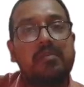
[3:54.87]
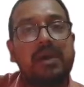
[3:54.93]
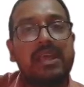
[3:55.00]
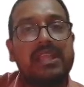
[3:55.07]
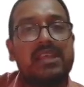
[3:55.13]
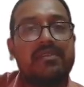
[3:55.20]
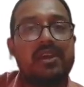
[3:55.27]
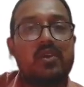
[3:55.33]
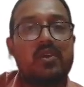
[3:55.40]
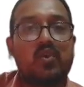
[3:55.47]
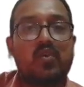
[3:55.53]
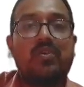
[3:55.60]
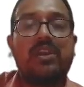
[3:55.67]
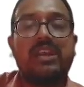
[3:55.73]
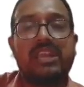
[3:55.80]
By the way,
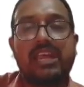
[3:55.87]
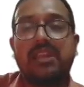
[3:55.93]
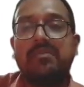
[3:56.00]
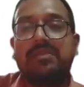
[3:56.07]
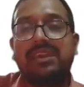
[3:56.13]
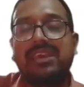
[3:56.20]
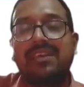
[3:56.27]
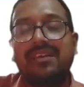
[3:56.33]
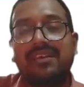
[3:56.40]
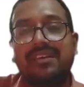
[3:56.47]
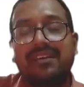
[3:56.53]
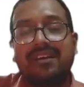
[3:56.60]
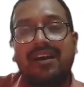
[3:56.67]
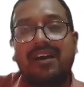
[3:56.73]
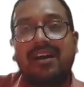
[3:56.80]
who will tell me
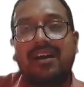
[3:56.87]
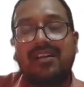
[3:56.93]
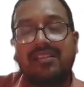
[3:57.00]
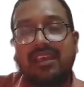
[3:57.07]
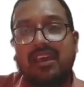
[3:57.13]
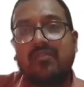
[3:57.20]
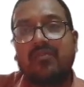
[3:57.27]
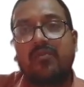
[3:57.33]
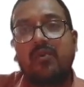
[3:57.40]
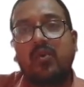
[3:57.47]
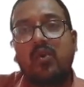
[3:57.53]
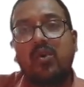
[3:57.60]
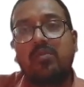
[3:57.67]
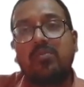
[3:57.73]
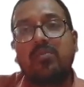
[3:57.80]
there are
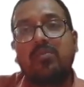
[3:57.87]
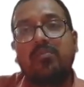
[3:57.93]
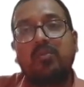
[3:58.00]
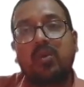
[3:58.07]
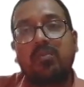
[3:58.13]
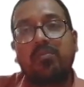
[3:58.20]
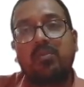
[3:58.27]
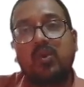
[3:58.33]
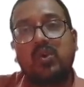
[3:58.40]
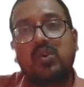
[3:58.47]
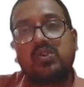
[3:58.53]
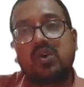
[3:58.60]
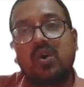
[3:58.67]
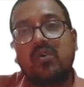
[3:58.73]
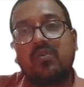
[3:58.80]
four
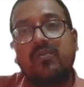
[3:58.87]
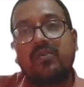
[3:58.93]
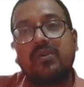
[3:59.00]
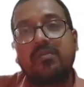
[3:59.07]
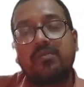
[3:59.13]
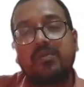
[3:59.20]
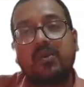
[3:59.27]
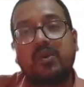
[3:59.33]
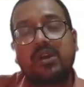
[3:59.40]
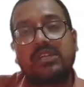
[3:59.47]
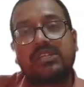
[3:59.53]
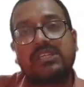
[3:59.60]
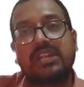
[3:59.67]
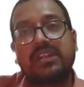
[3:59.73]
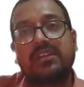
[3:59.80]
modes of
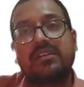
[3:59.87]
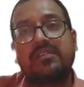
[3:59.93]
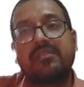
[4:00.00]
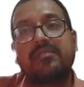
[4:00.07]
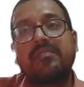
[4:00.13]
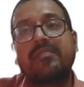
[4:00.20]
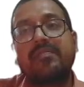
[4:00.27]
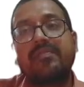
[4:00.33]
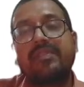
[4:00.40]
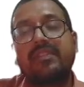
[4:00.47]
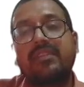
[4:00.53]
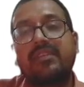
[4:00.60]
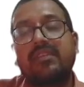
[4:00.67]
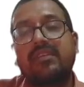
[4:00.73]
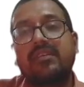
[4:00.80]
production?
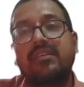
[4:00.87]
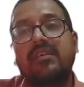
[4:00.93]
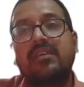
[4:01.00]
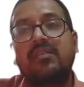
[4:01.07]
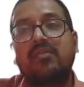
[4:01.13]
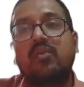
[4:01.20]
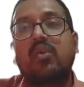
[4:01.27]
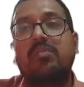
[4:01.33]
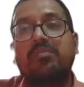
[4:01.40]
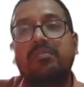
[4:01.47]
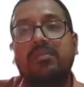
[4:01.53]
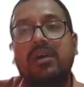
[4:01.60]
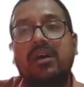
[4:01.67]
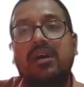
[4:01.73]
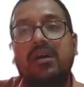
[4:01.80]

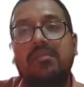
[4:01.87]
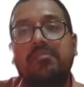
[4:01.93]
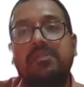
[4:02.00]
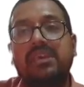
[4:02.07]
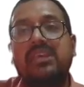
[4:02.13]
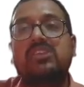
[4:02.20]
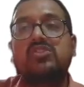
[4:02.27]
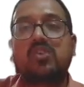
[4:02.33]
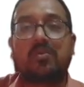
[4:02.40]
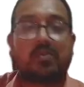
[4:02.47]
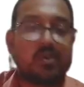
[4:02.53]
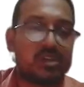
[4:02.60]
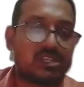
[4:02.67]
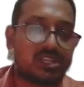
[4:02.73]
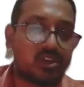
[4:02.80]
Four means of
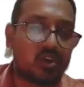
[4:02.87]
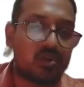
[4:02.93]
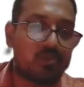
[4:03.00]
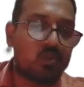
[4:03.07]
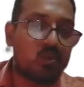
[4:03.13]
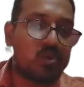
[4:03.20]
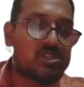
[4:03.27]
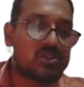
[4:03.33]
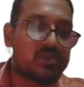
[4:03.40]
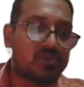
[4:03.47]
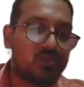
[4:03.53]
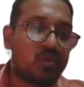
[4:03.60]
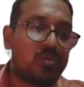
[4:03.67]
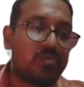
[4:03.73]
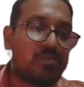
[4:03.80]
production, not modes,
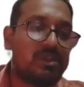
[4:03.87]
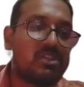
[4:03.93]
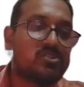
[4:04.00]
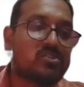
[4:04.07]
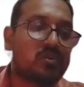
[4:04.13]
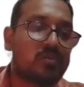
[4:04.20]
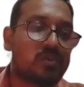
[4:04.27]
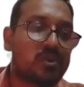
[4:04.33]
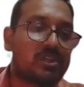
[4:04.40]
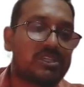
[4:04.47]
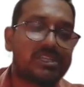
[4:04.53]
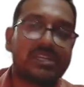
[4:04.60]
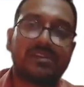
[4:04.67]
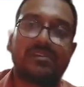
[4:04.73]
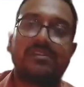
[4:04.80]
four means of
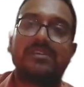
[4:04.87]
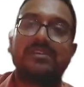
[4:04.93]
production.